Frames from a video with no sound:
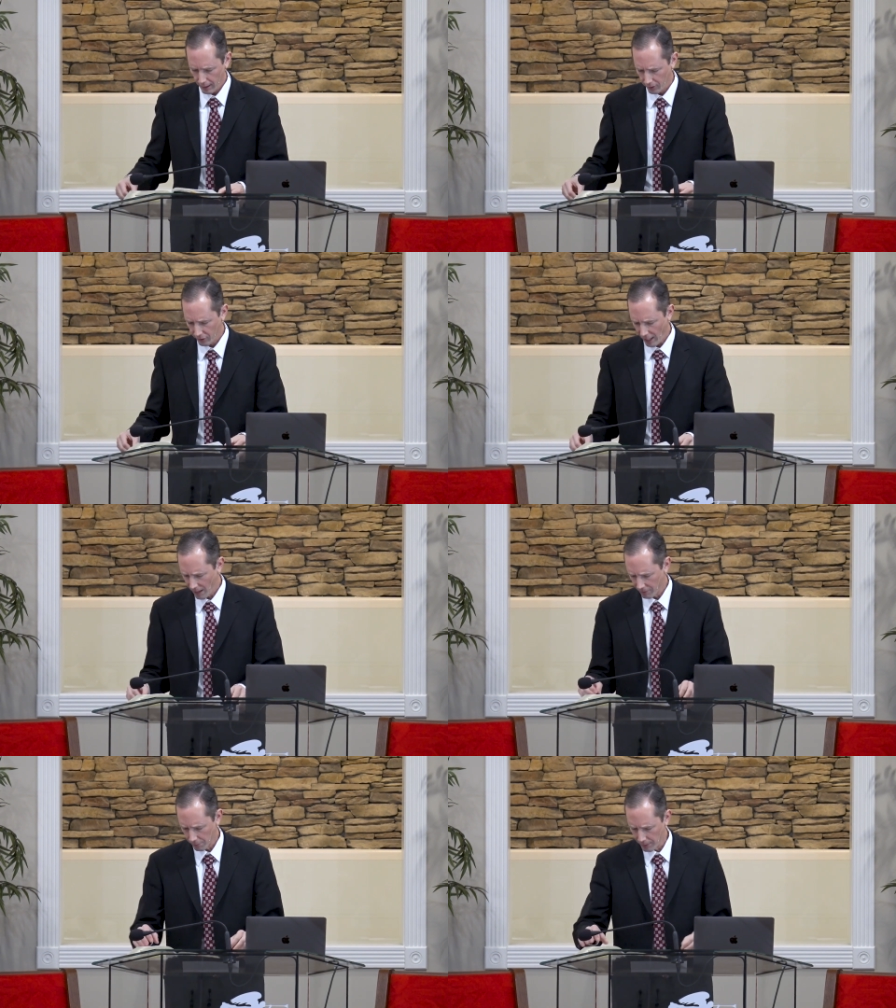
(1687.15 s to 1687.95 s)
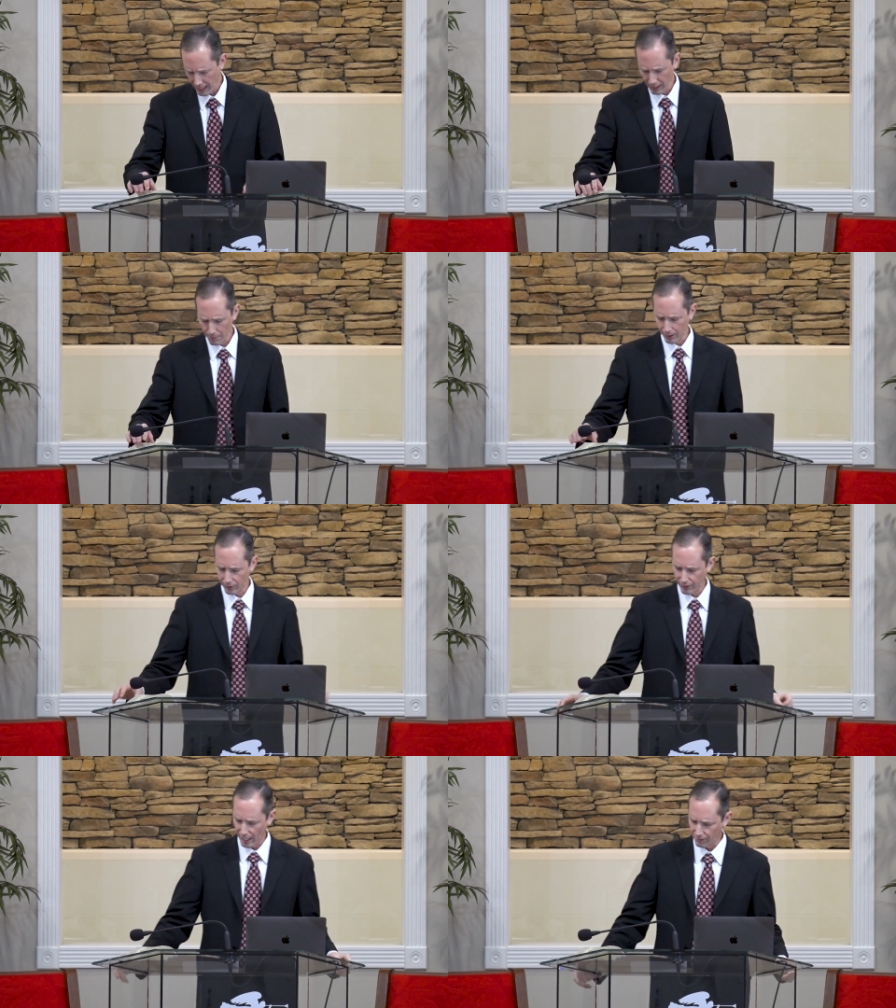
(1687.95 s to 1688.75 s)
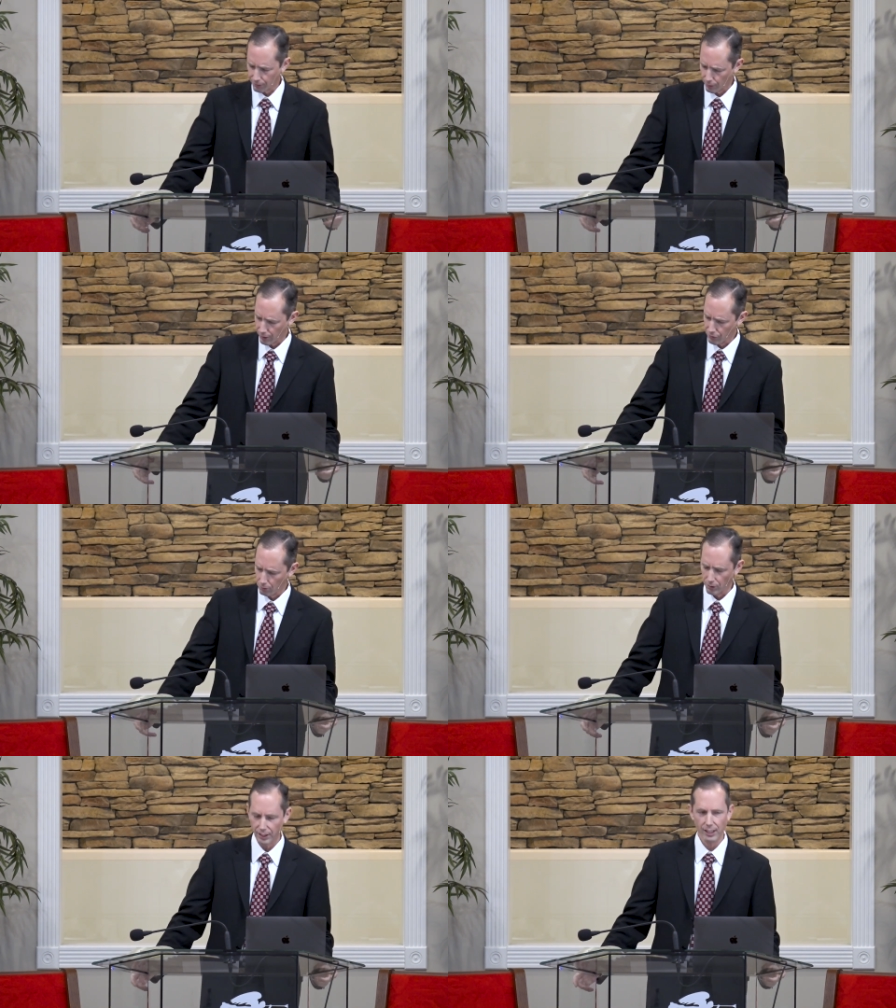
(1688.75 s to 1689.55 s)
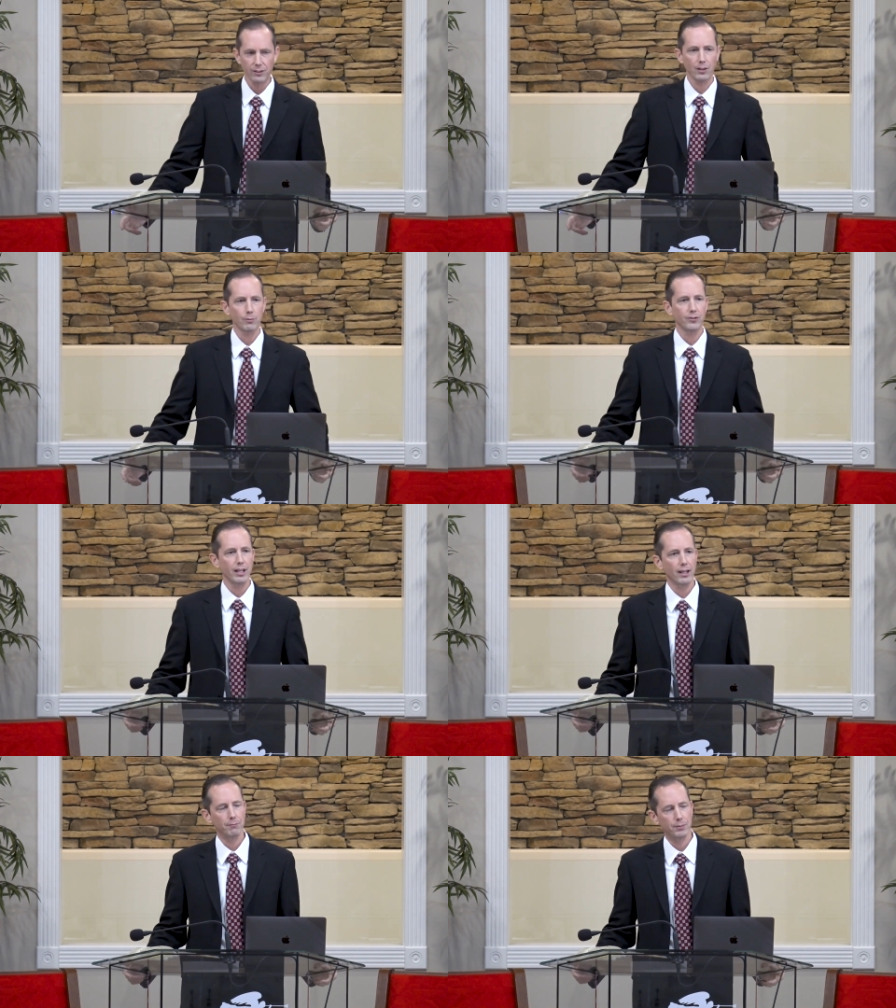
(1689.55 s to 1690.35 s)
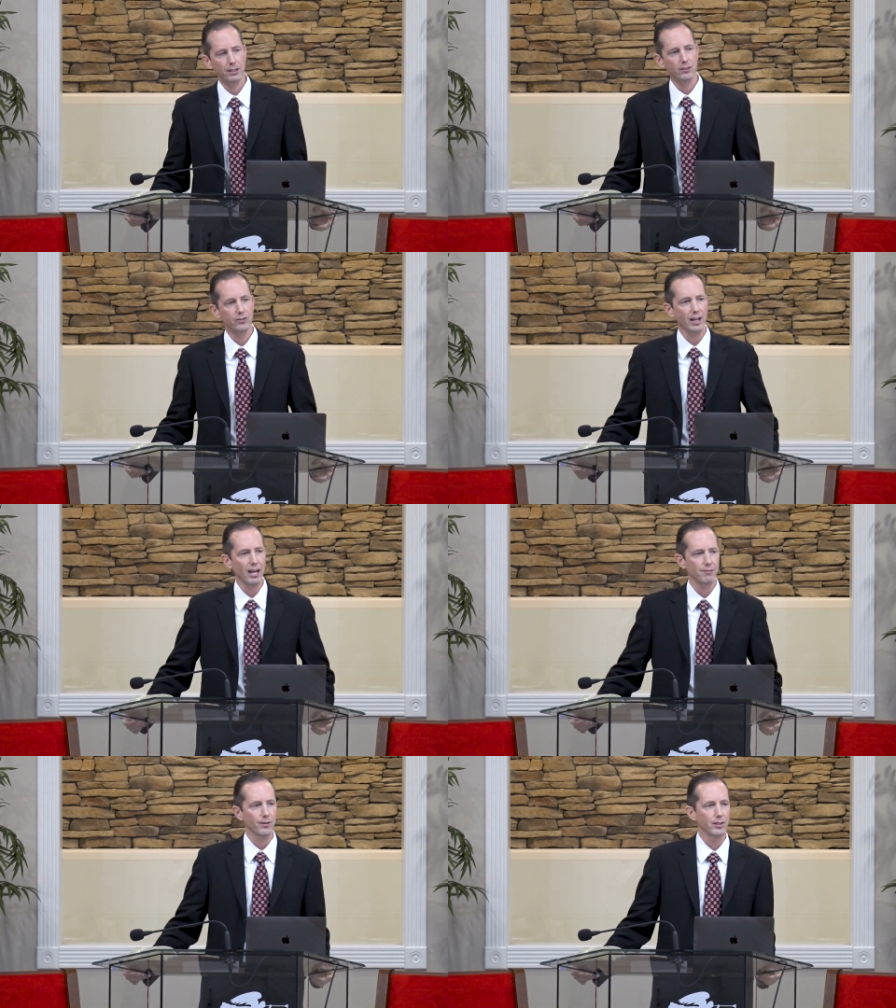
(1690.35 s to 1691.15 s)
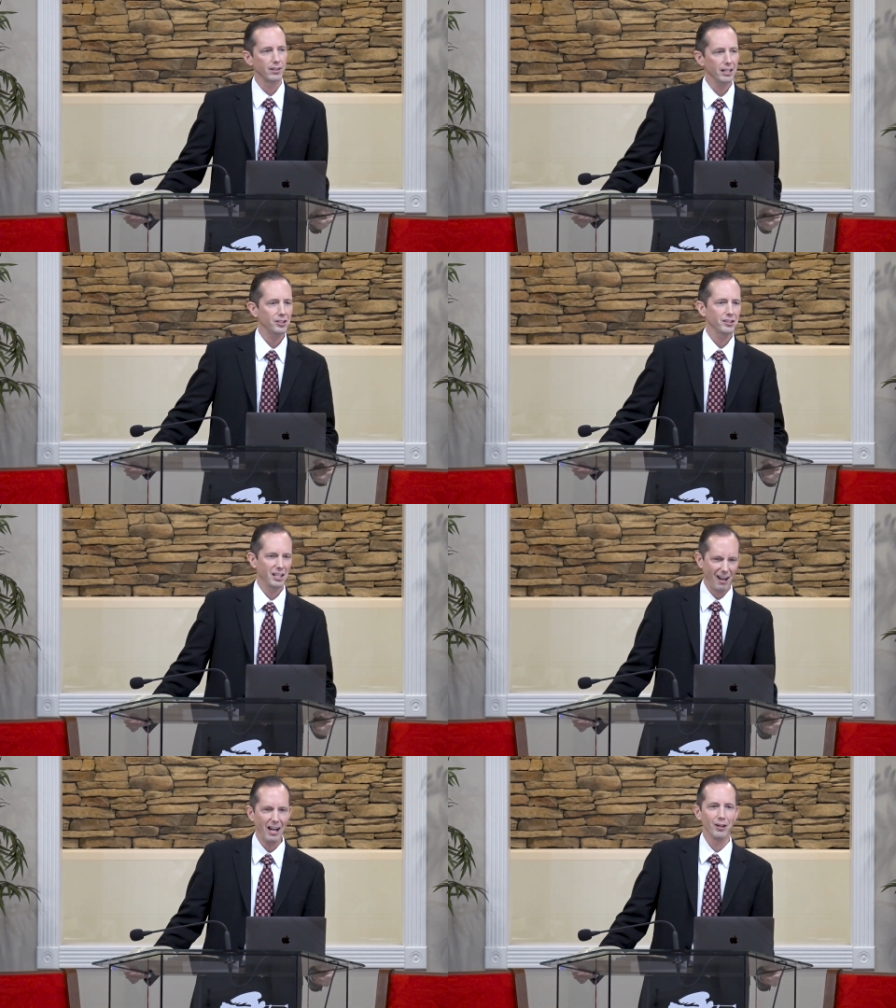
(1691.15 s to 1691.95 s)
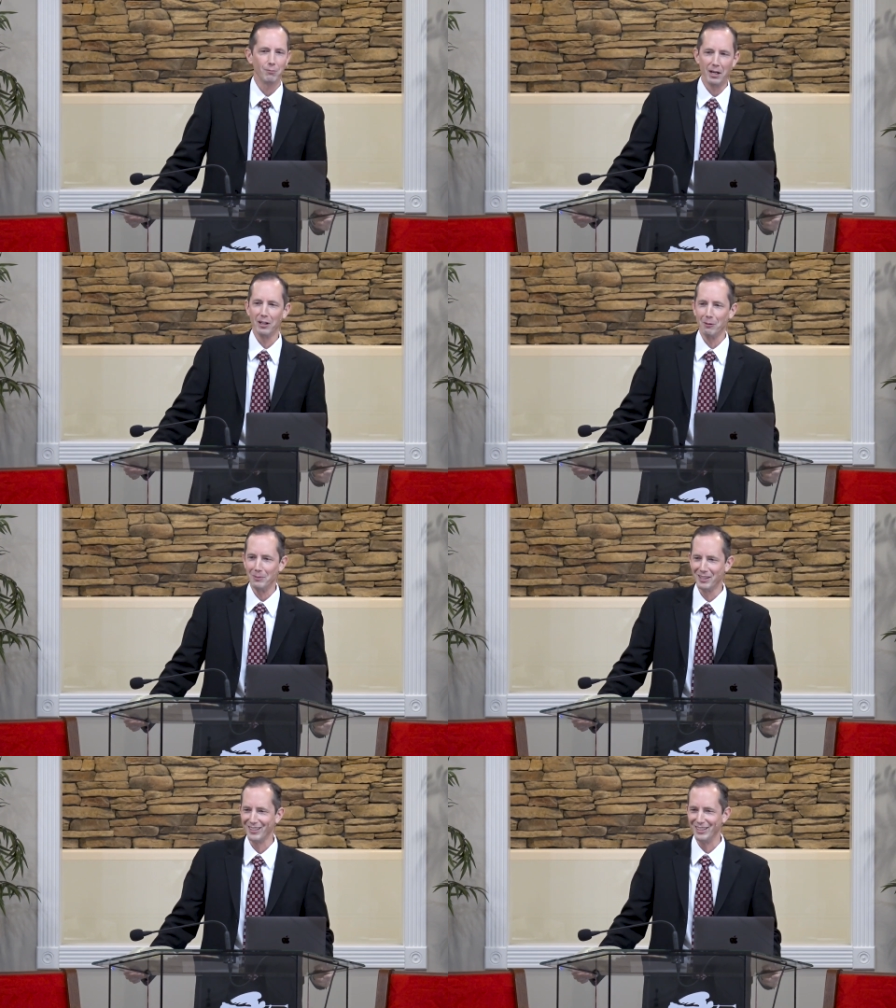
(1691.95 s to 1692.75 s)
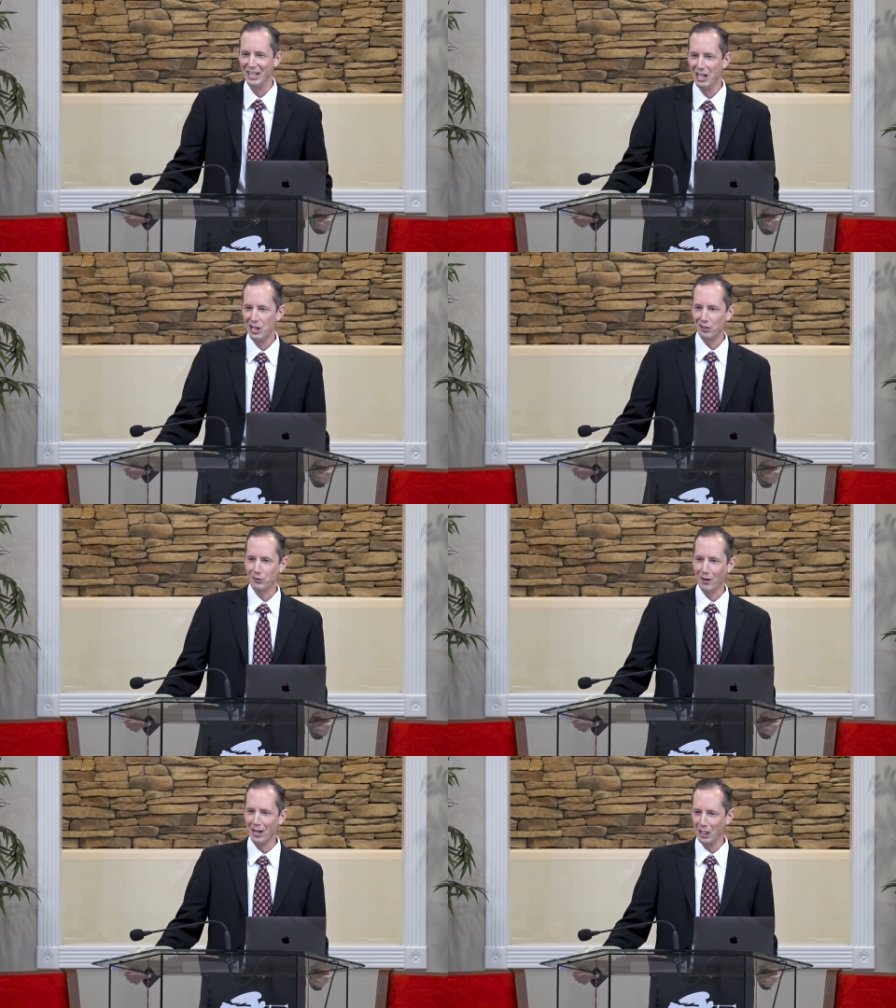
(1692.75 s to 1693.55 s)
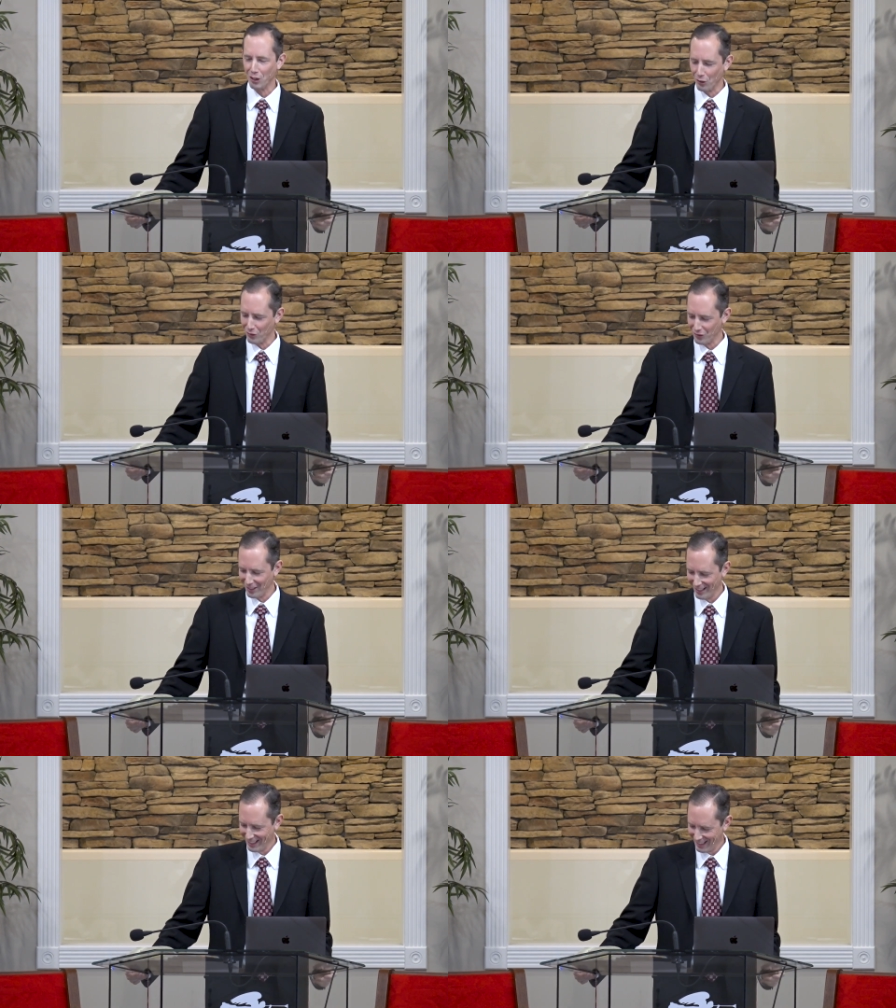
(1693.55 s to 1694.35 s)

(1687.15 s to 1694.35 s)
It's sad for Balaam, it's sad for Israel, it ends up being sad for the nation that hired Balaam to try and curse